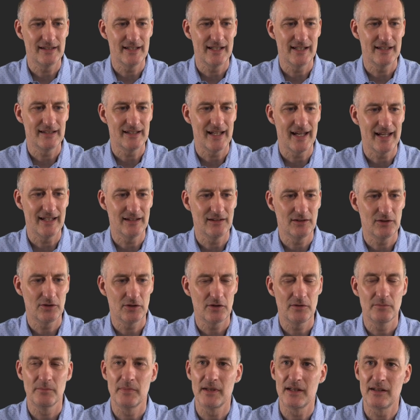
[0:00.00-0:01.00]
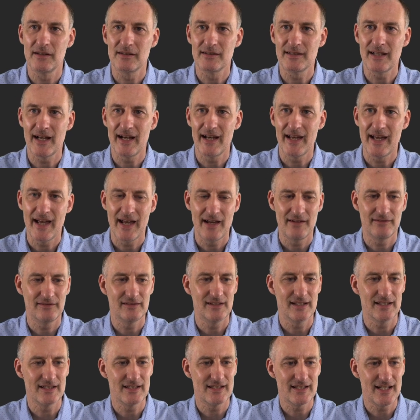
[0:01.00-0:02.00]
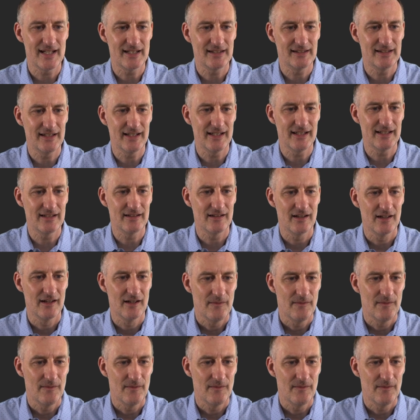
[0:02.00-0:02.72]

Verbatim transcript: hit enter because I have that setting.